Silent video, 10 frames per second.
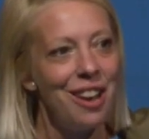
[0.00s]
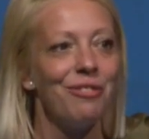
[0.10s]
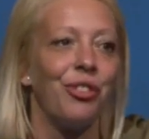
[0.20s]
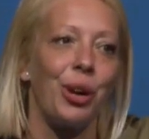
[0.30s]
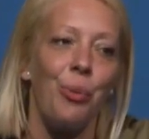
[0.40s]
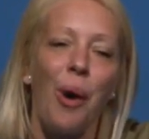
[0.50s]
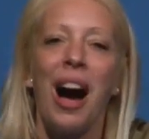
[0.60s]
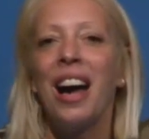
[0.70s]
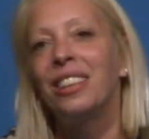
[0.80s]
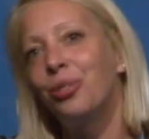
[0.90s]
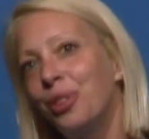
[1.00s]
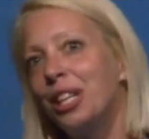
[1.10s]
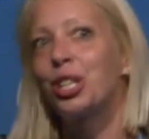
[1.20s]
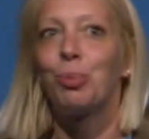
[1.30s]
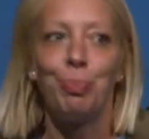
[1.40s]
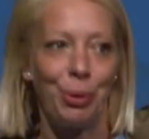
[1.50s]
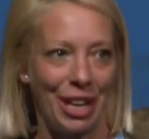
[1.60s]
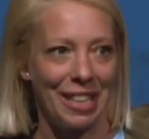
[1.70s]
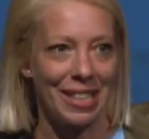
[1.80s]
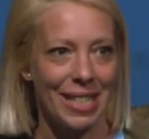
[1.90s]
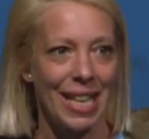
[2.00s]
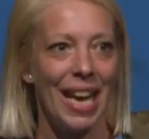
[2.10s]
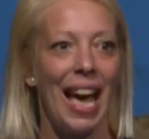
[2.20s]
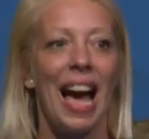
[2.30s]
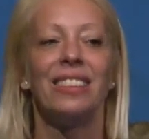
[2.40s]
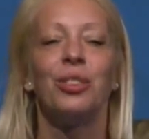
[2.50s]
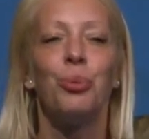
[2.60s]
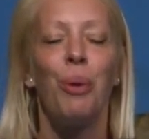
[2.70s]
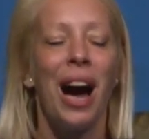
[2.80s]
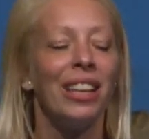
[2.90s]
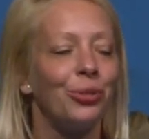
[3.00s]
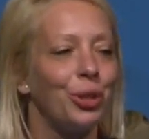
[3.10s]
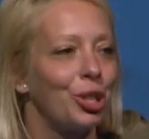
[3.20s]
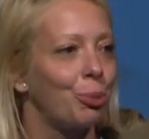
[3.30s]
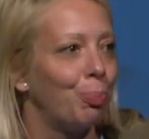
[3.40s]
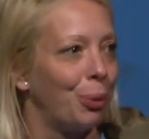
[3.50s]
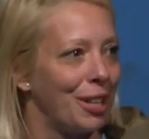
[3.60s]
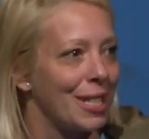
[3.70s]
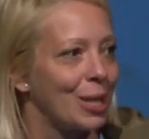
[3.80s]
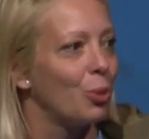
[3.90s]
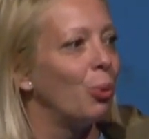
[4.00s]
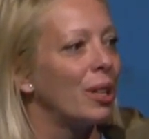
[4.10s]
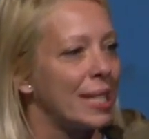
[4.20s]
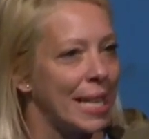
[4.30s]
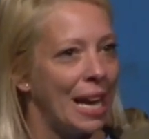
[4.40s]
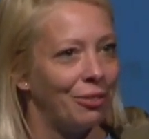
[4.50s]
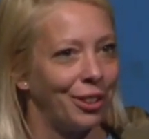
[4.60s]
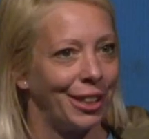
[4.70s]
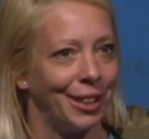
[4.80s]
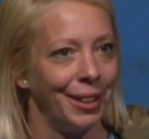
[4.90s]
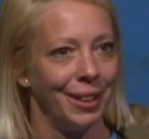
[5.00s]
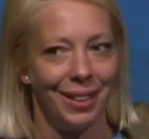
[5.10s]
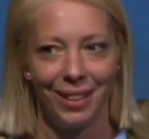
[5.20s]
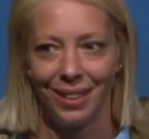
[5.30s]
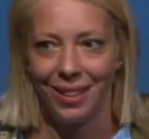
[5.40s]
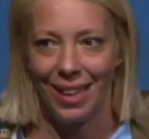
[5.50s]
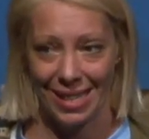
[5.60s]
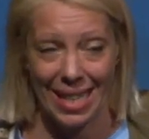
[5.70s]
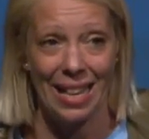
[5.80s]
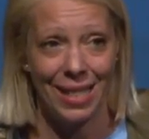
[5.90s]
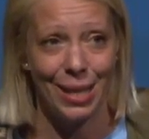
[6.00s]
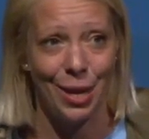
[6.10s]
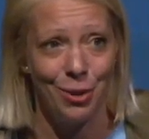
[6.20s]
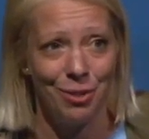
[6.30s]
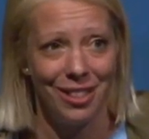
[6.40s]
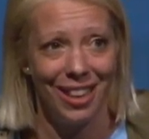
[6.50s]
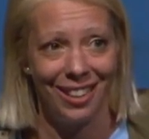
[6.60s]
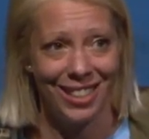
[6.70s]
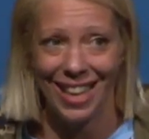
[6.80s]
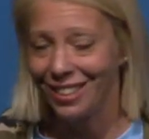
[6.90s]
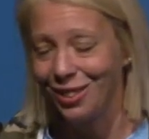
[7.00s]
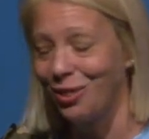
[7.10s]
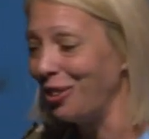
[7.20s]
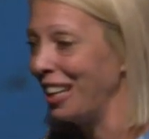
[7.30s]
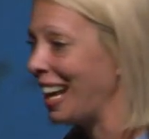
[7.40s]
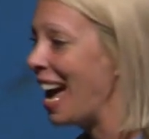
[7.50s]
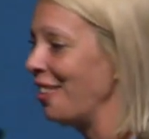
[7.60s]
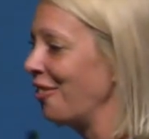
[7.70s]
for a white rich prince, and the white rich prince will save her. Is that so? Is that the real life?